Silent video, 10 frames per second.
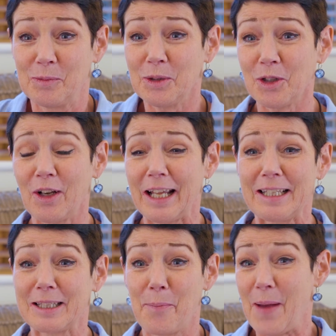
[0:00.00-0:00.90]

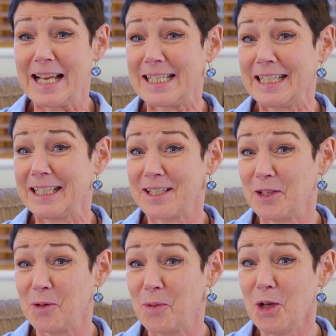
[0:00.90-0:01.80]
like the best singers
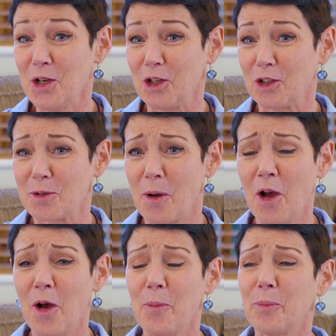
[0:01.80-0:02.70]
in the world,
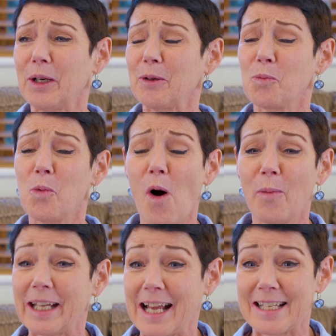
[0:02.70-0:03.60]
but what
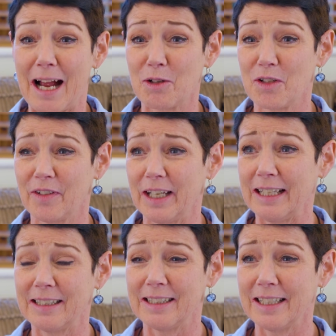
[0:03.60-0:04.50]
we get out of it
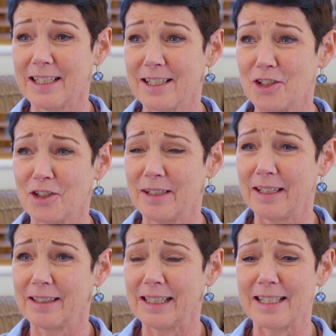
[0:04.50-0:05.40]
is,
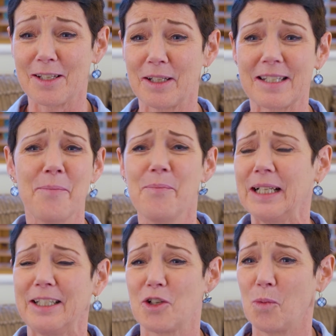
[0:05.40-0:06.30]
it's a
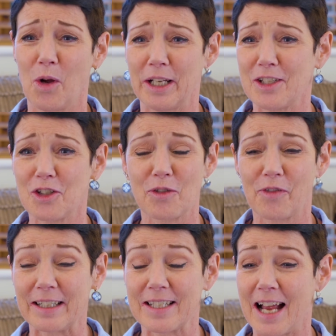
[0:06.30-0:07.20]
million to one. It's just
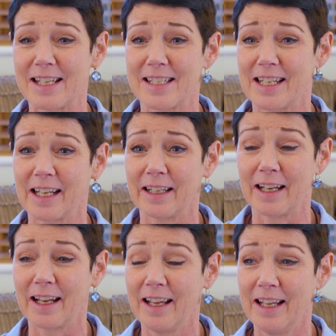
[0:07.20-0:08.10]
fantastic, and
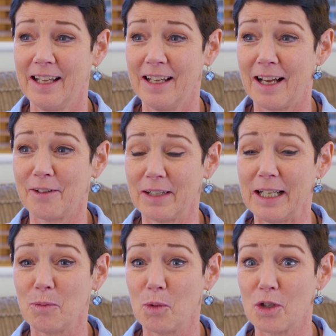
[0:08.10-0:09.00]
I
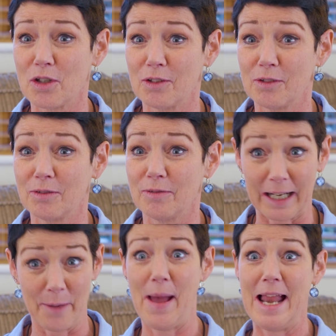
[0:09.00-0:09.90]
really would
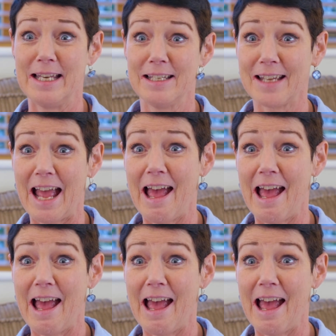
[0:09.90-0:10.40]
recommend